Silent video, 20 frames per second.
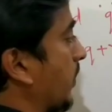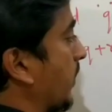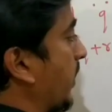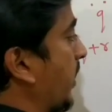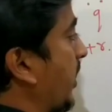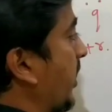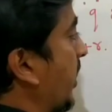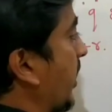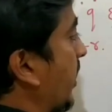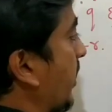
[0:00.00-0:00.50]

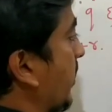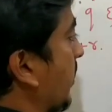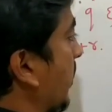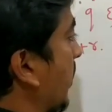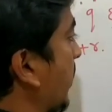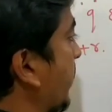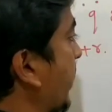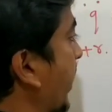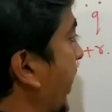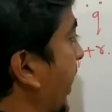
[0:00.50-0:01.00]
Here
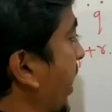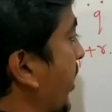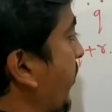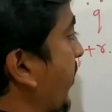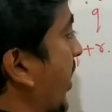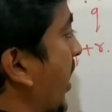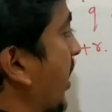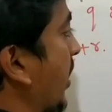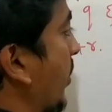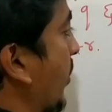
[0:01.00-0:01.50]
the a
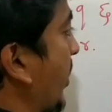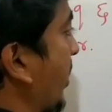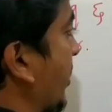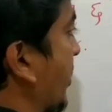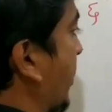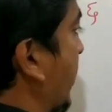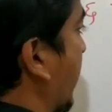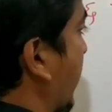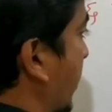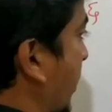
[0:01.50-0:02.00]
value
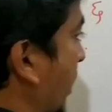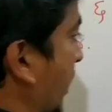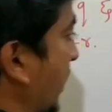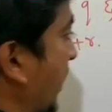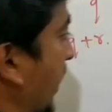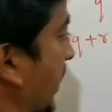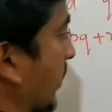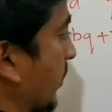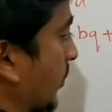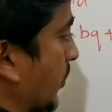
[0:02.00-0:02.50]
is
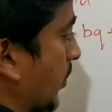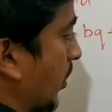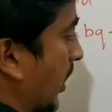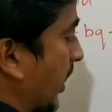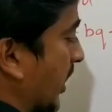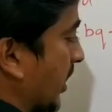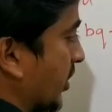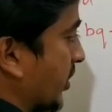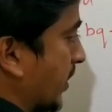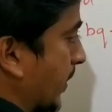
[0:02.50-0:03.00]
13. So
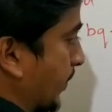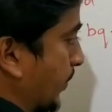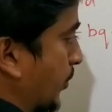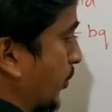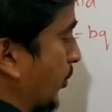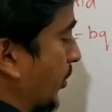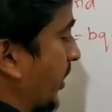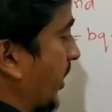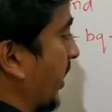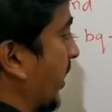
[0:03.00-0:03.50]
let us
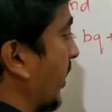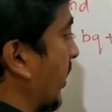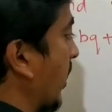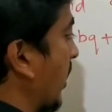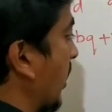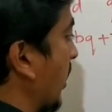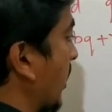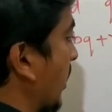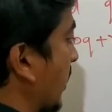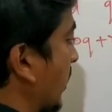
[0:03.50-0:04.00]
substitute here
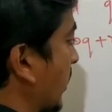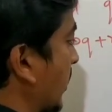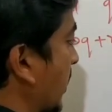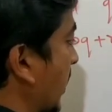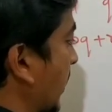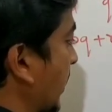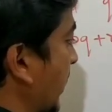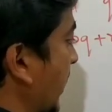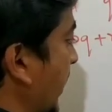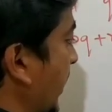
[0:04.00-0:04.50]

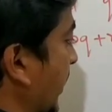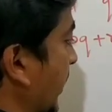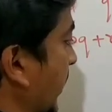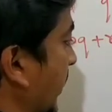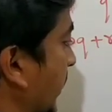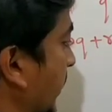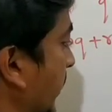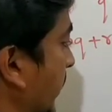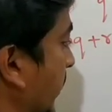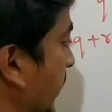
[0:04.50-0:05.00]

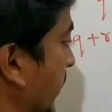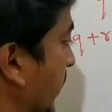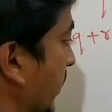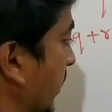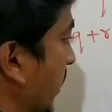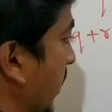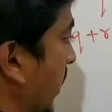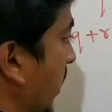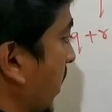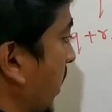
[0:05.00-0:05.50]
13
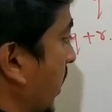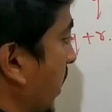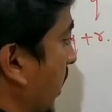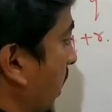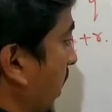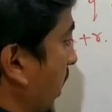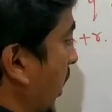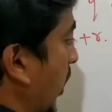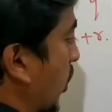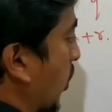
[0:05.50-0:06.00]

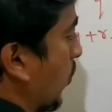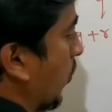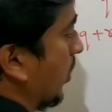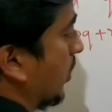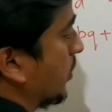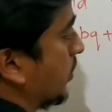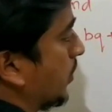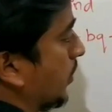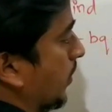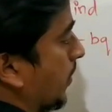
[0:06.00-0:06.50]

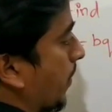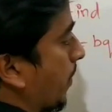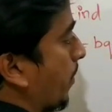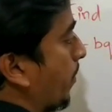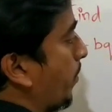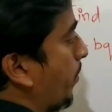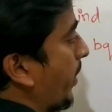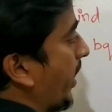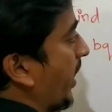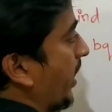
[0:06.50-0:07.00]
equals to
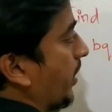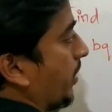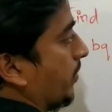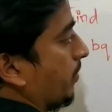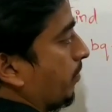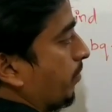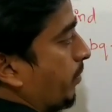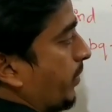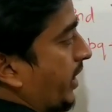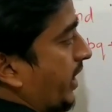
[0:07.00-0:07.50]
b
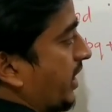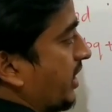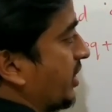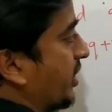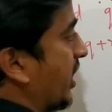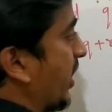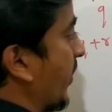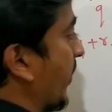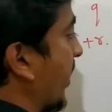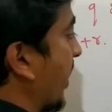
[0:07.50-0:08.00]
is
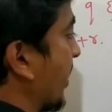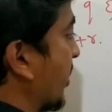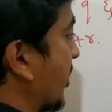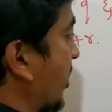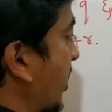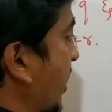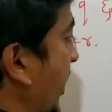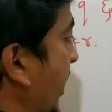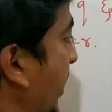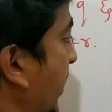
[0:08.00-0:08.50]
given as
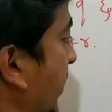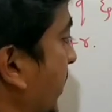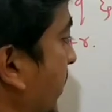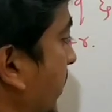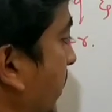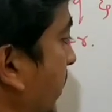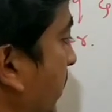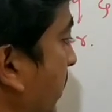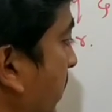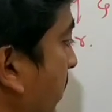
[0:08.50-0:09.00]
3
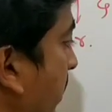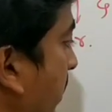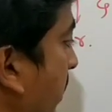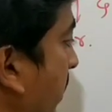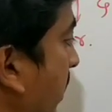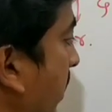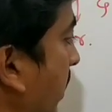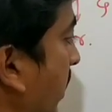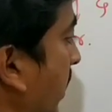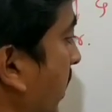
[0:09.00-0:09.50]

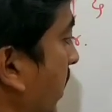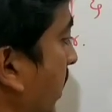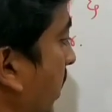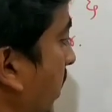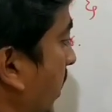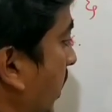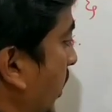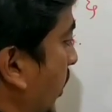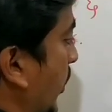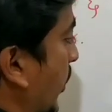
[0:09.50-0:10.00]

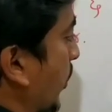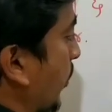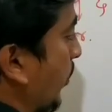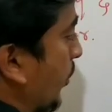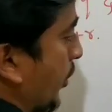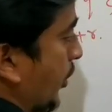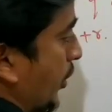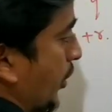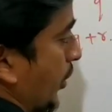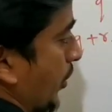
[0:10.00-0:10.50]
into
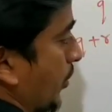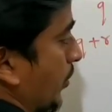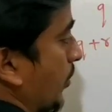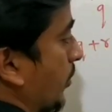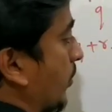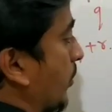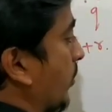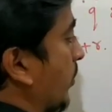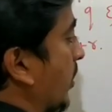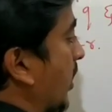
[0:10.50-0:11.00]

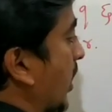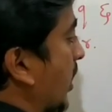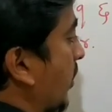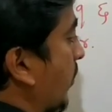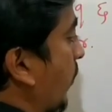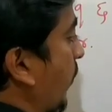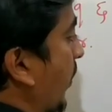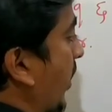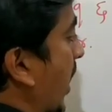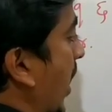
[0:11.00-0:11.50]
q,
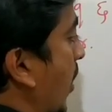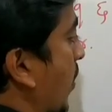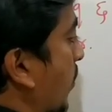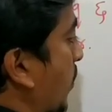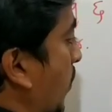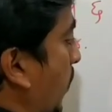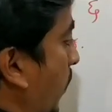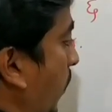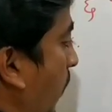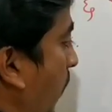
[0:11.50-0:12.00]
that we have
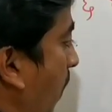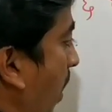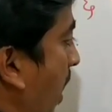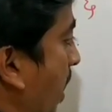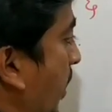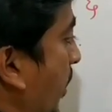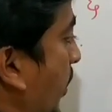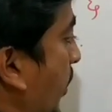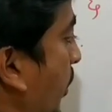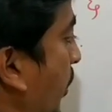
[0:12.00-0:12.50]
to
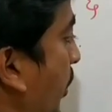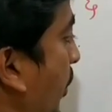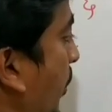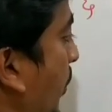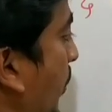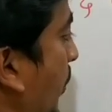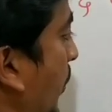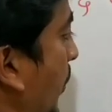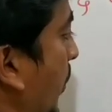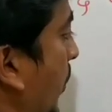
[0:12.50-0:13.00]
find
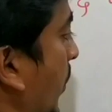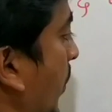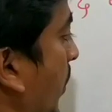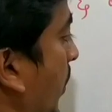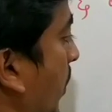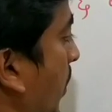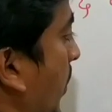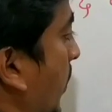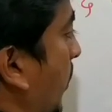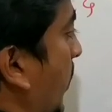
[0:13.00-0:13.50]
q
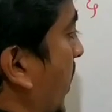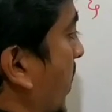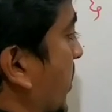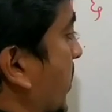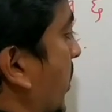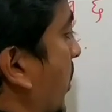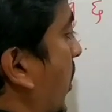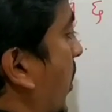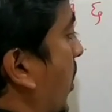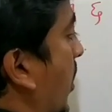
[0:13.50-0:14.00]

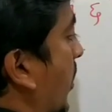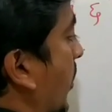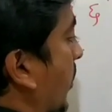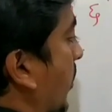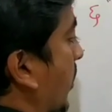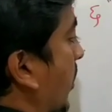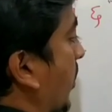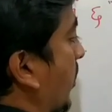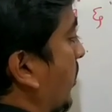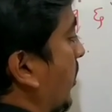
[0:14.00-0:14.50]
plus
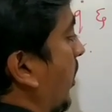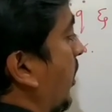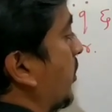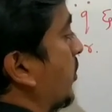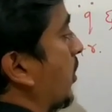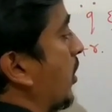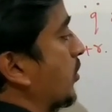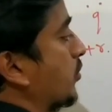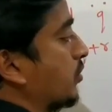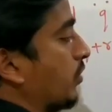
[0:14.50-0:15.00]
r, that is
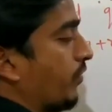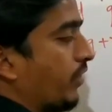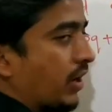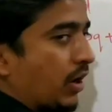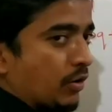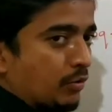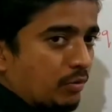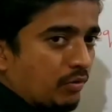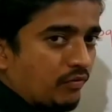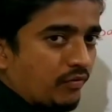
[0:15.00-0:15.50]
also we
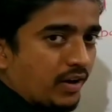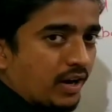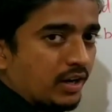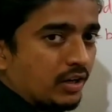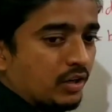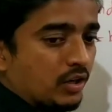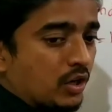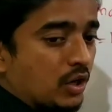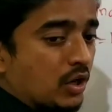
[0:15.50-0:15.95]
have to find.